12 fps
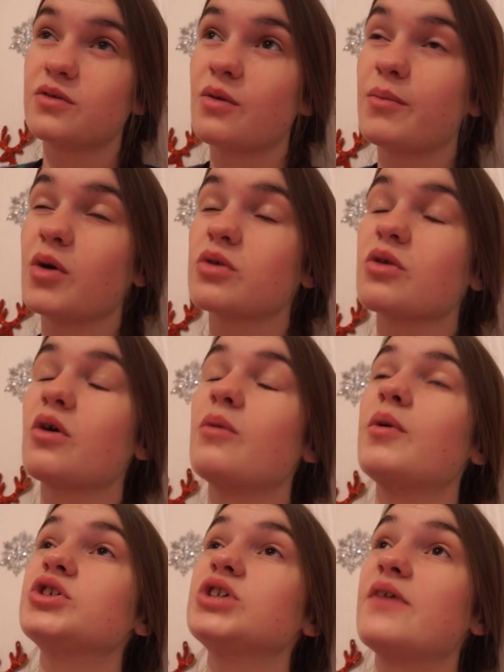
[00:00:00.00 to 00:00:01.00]
put so
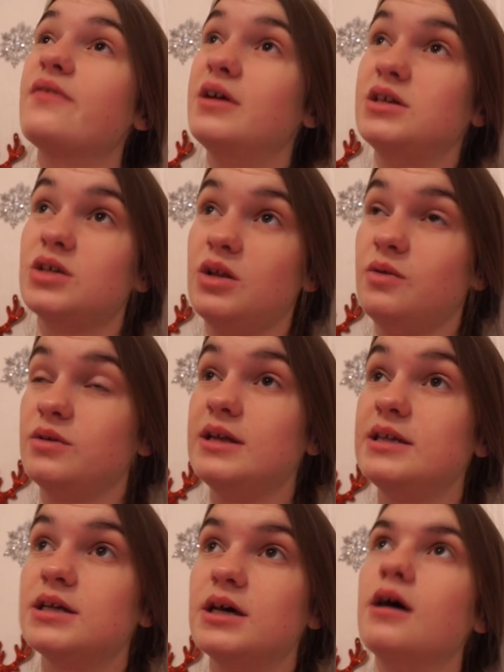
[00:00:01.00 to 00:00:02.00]
much effort
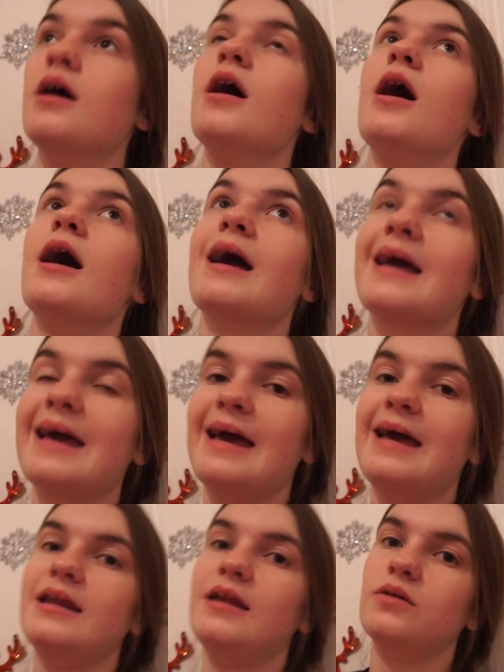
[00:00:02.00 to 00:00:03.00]
into
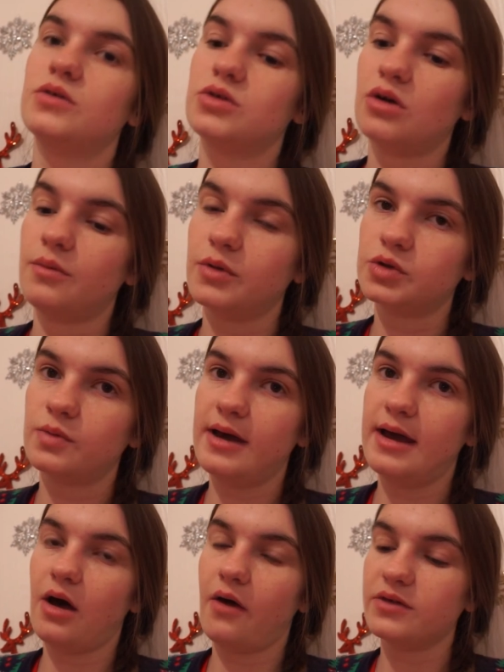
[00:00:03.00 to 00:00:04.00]
gaining so much
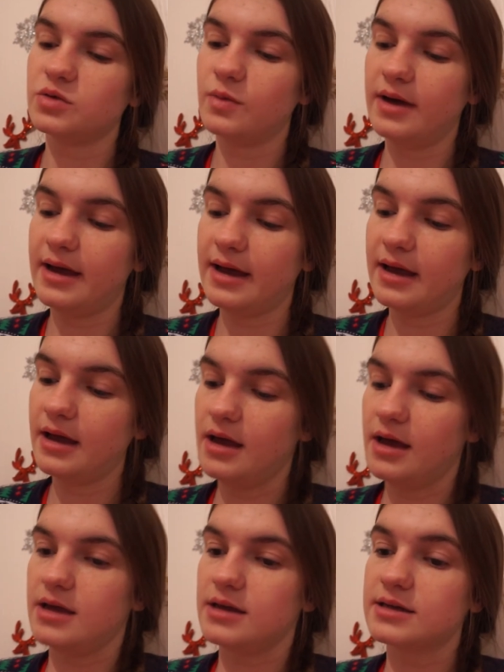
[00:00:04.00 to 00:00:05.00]
weight, all this weight.
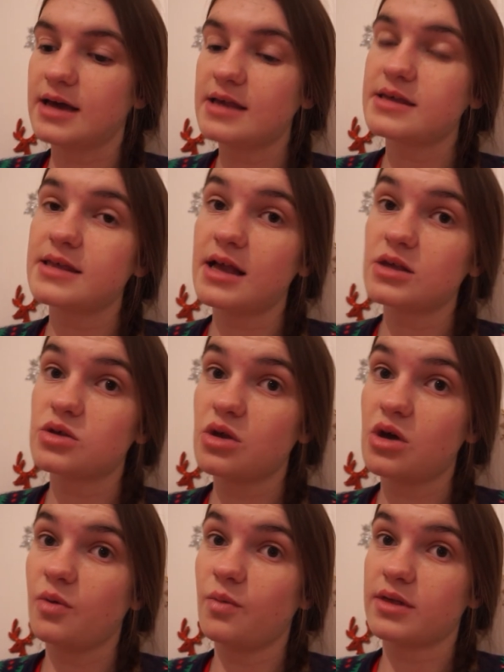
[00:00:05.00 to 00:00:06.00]
To get to 9
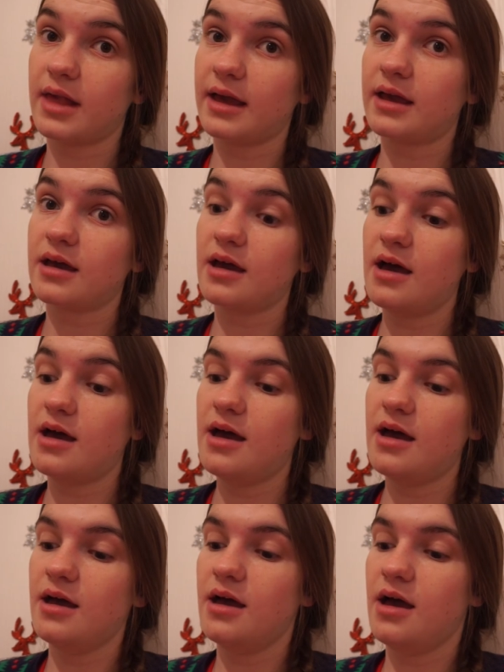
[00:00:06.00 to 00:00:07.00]
stone was like
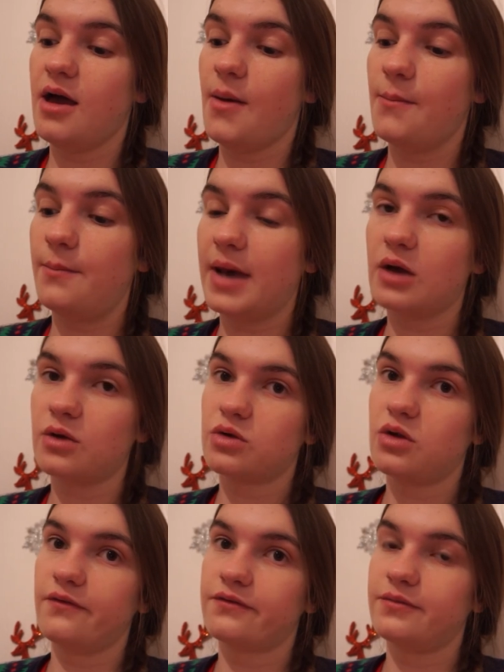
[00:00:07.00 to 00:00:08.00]
a
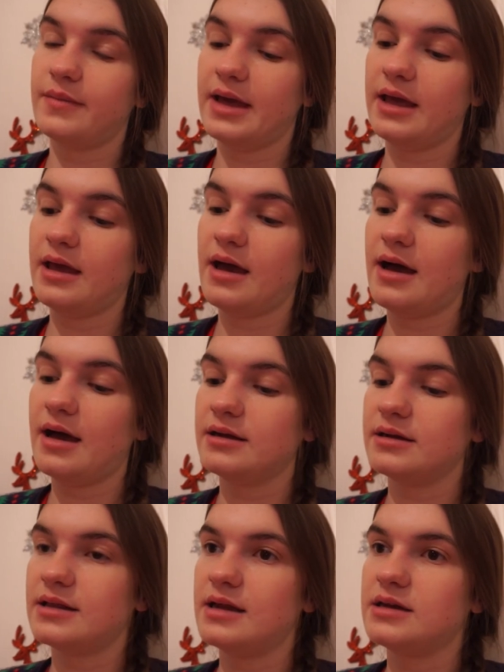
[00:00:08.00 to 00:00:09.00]
milestone for me,
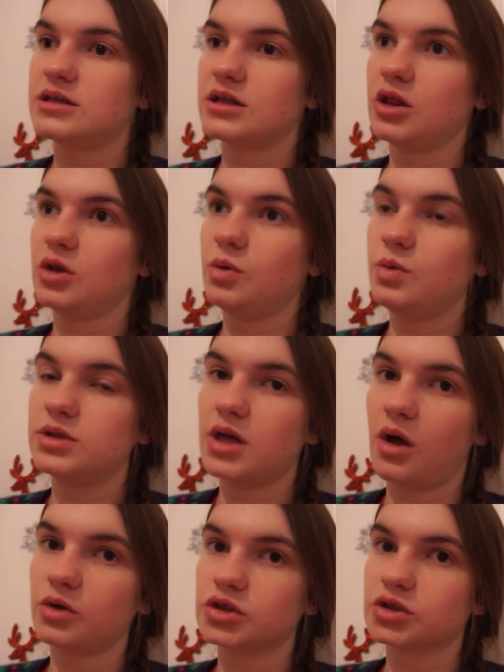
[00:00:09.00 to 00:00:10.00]
and then to lose it
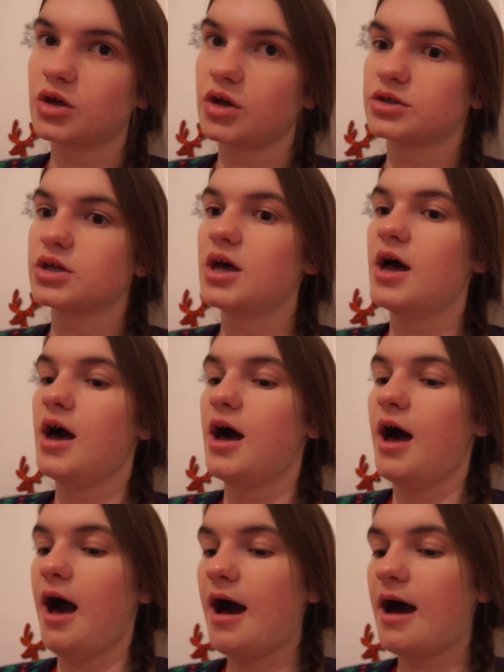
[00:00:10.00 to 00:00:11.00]
all just because
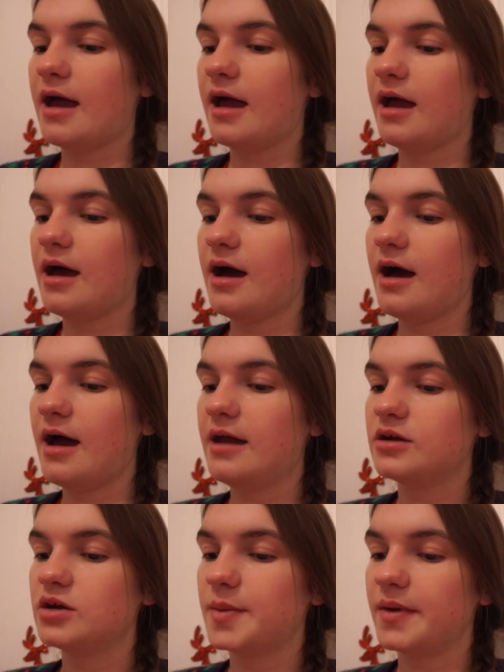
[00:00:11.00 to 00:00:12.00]
I
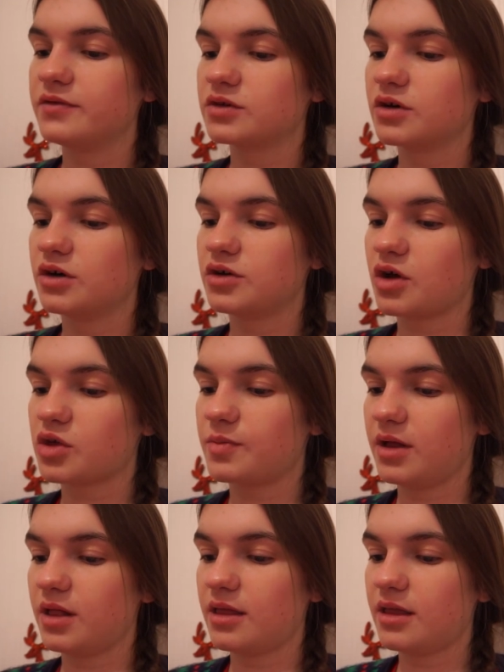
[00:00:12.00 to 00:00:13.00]
ended up having to go to
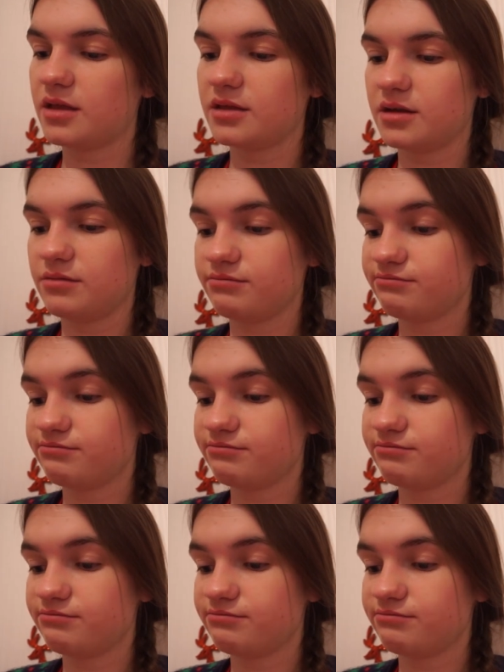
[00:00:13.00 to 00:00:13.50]
hospital and that then.